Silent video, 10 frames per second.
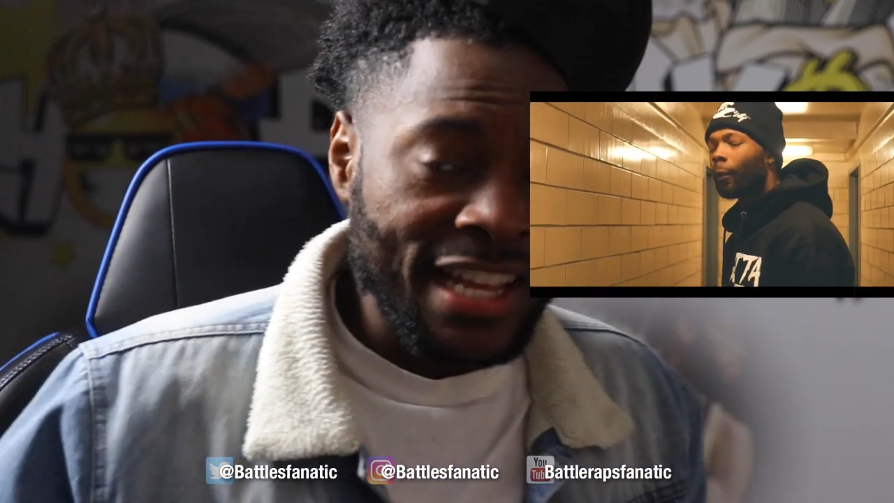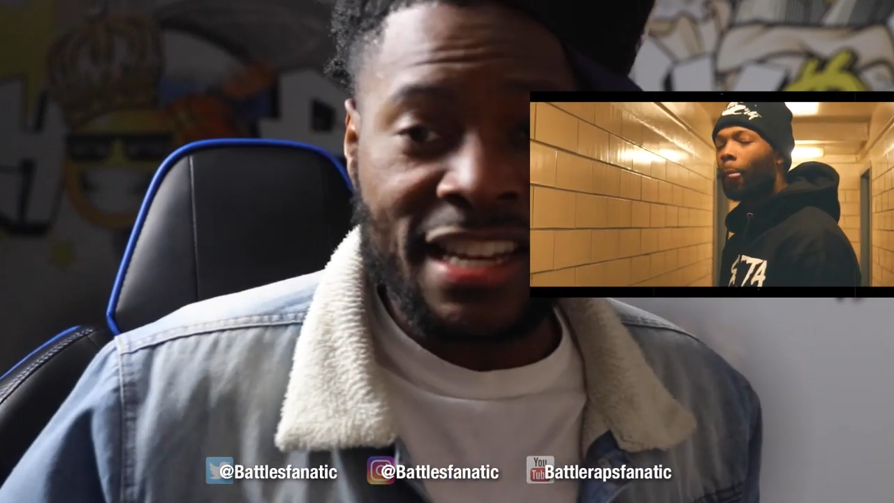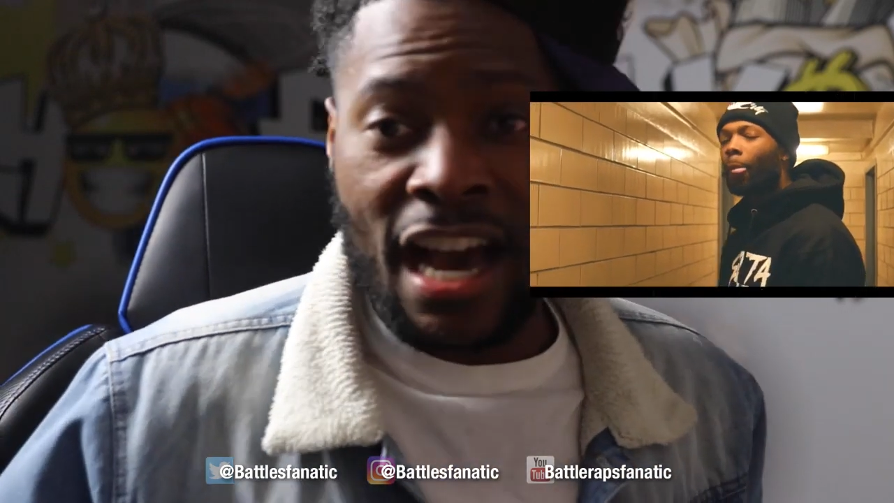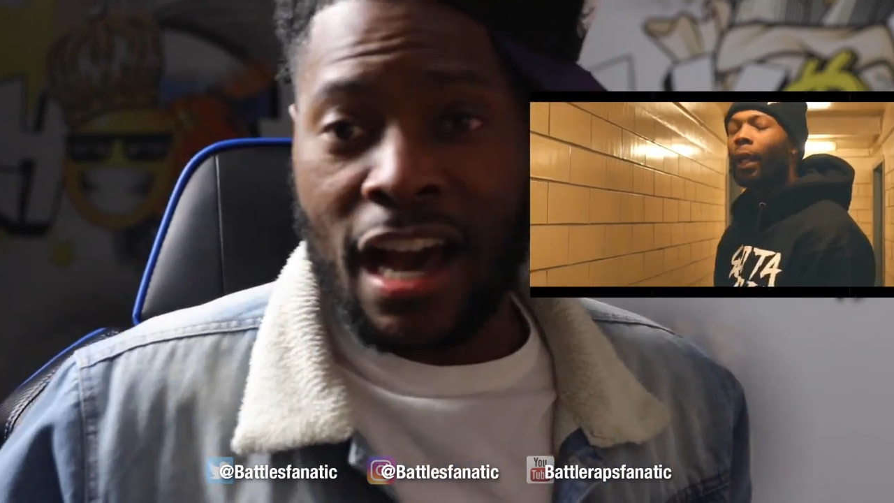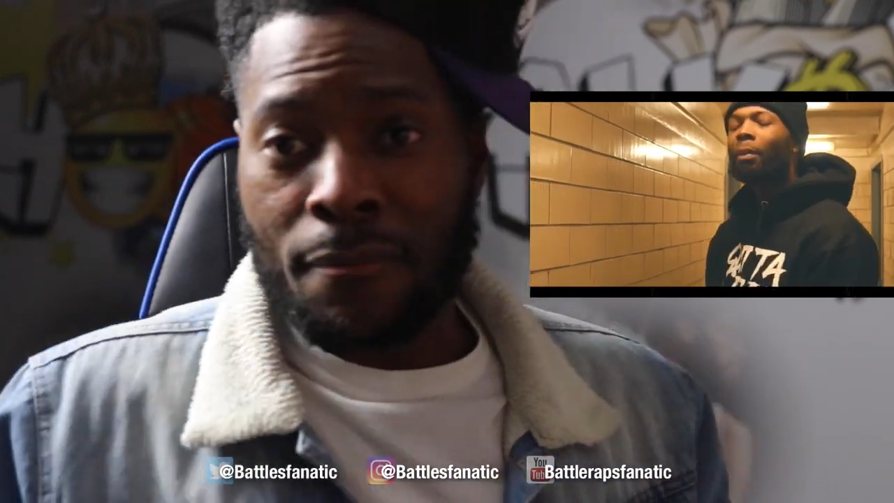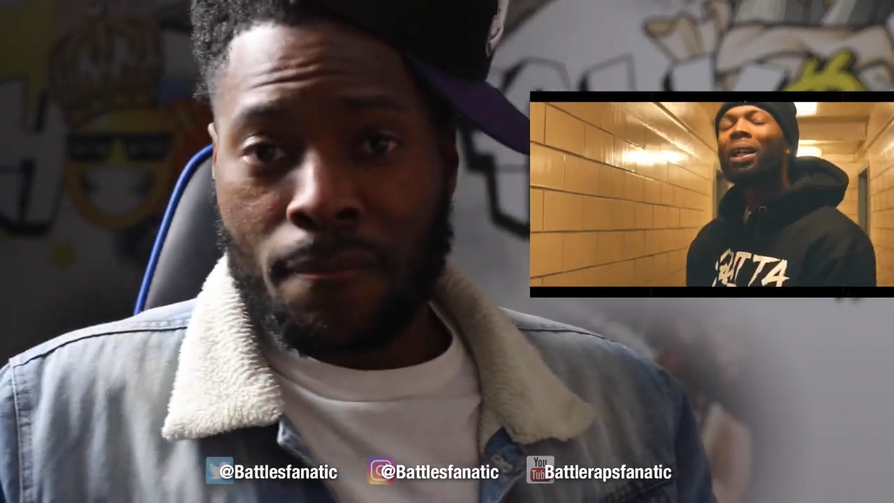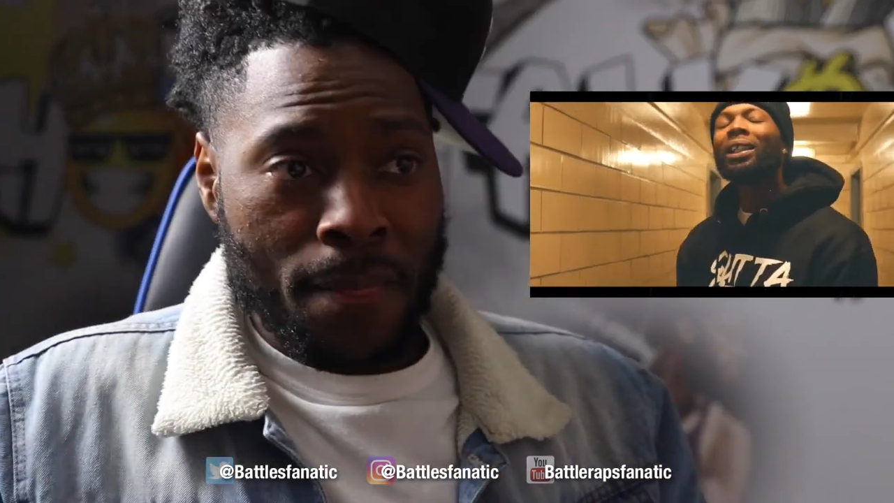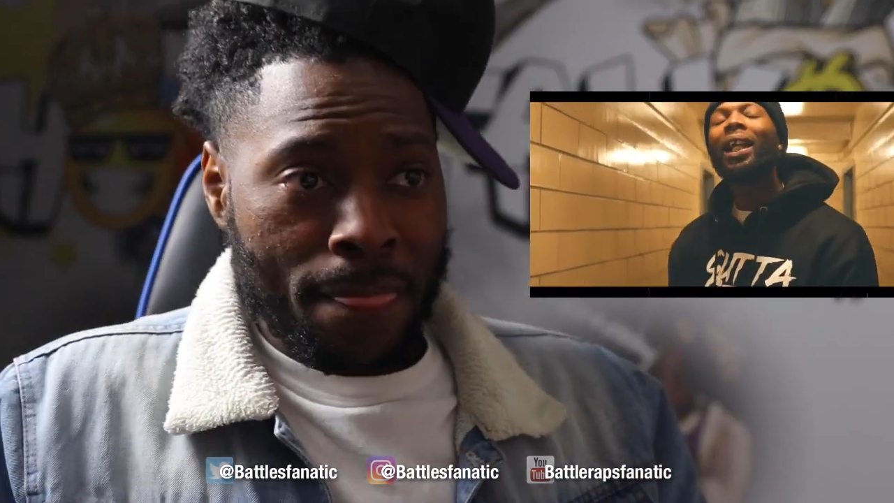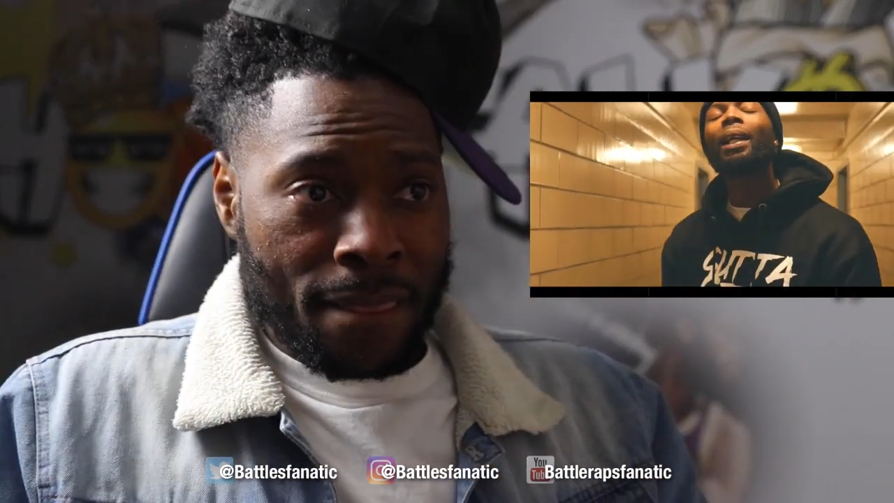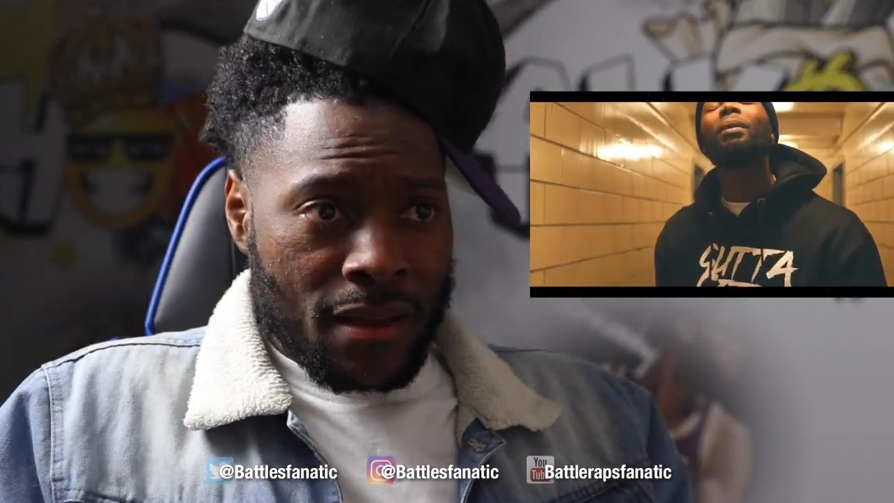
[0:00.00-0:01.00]
He done. My
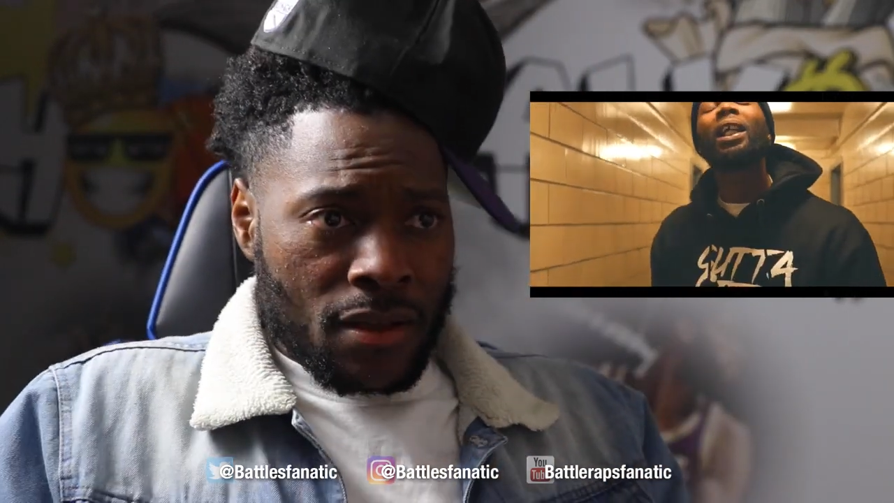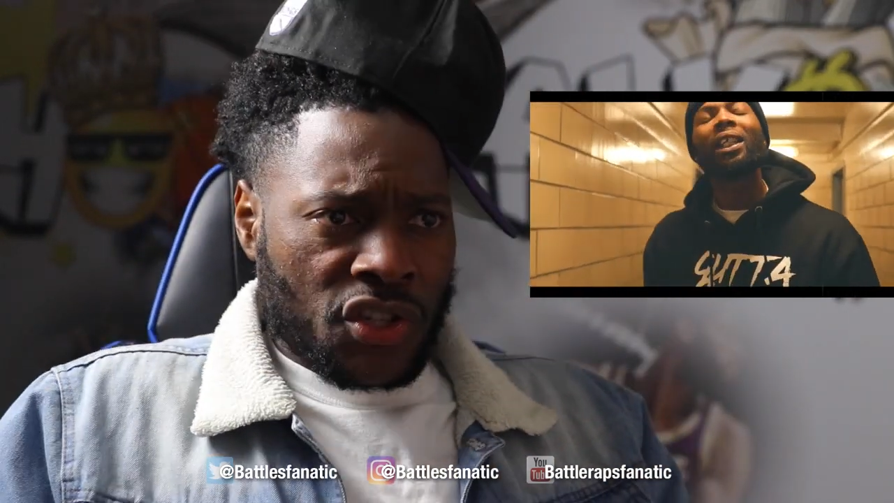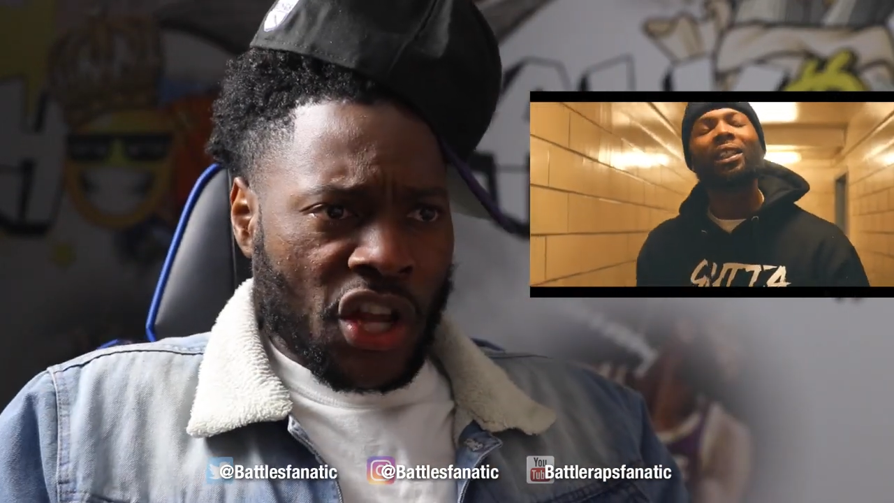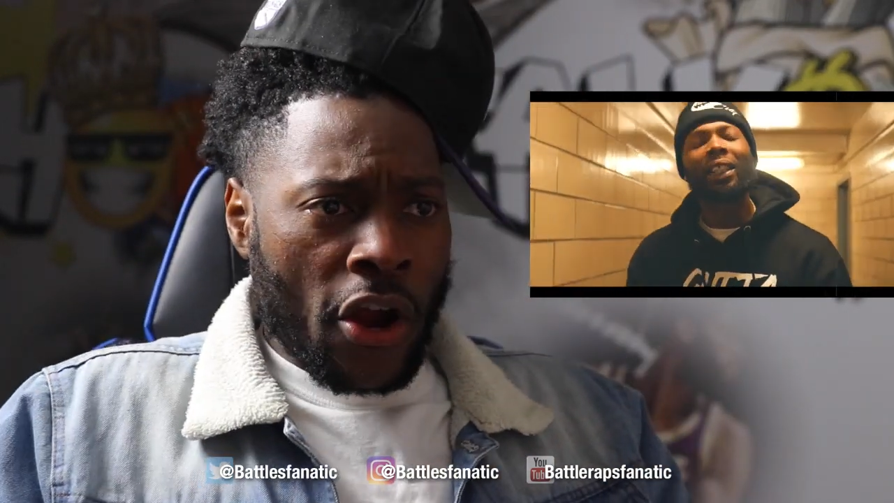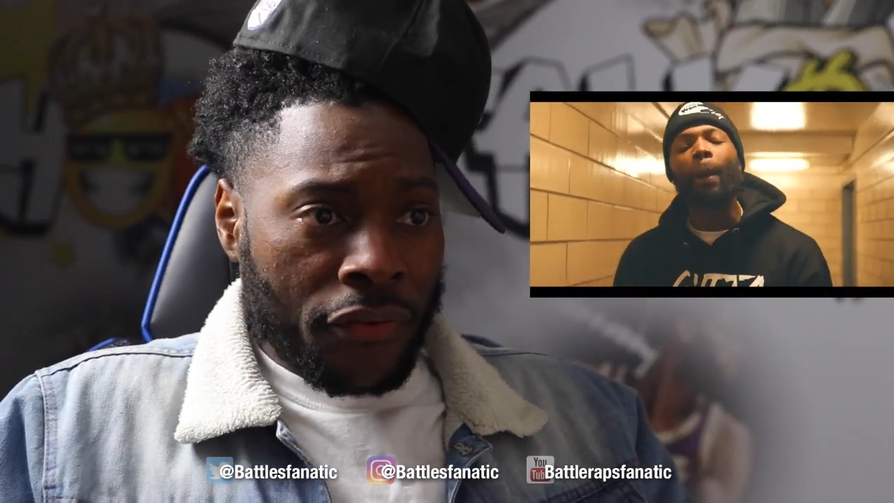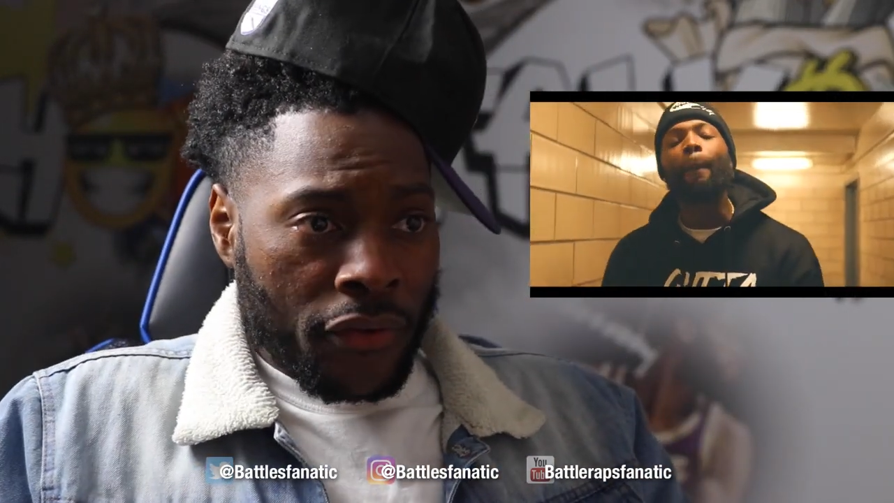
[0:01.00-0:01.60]
name Eazy, Sir?